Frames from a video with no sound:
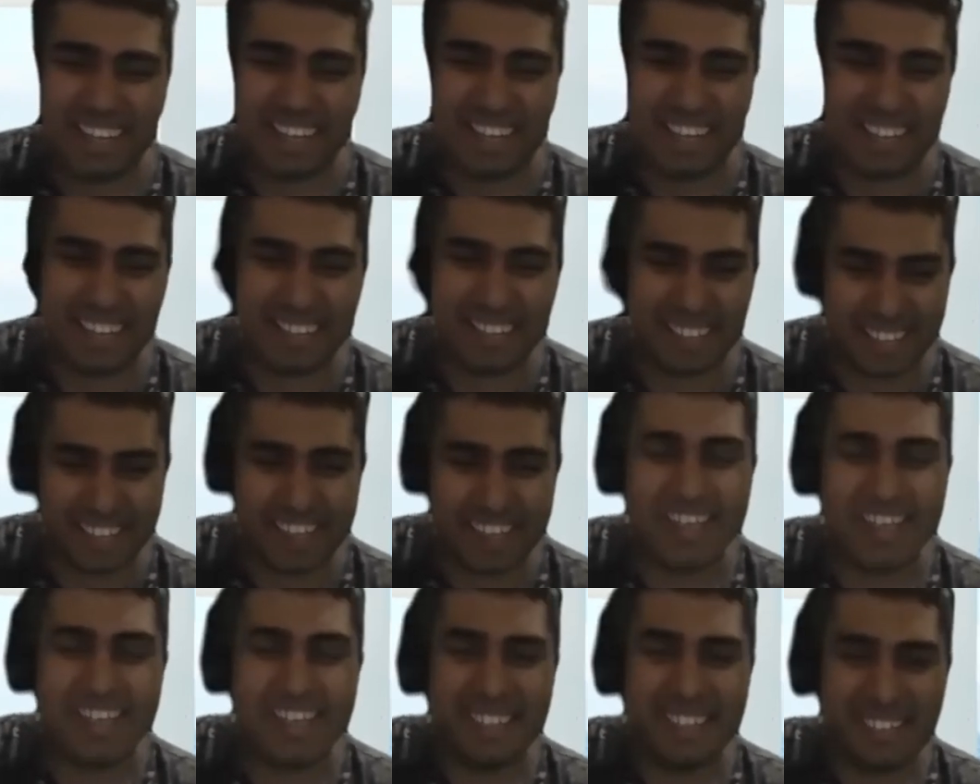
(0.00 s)
At
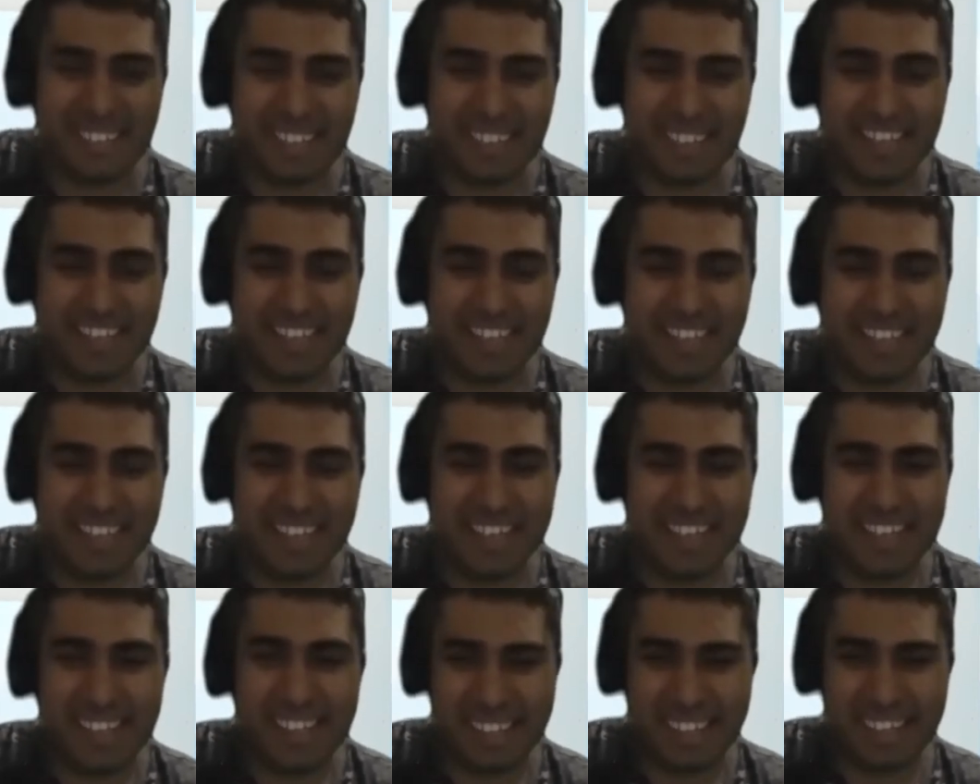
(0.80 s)
least 4 or 5,
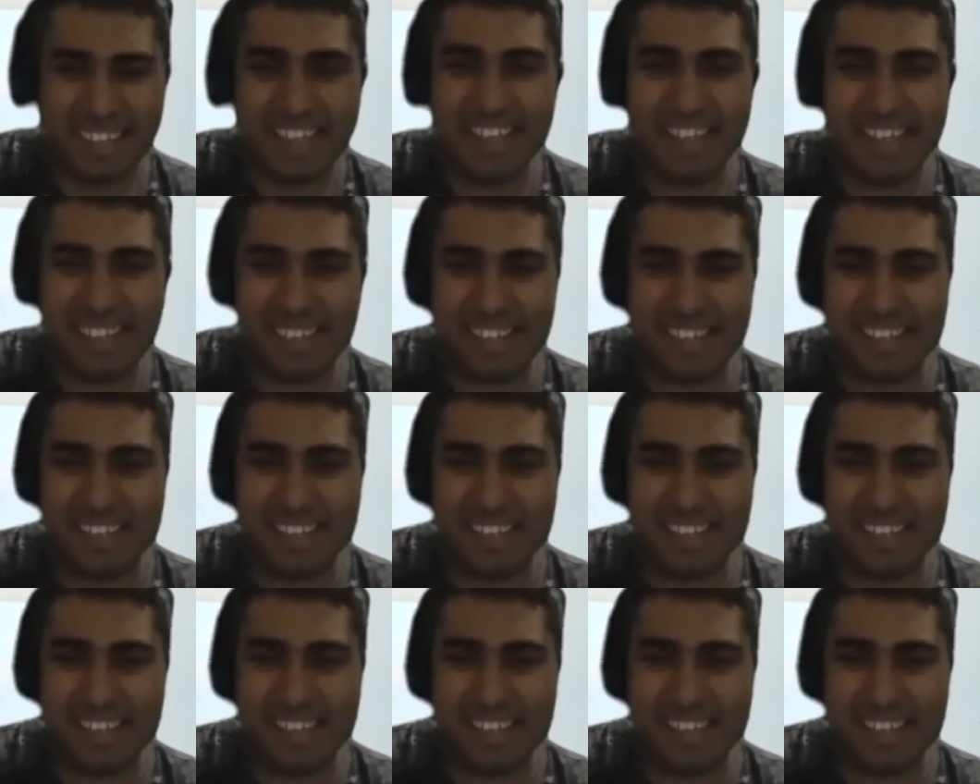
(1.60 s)
not many, huh?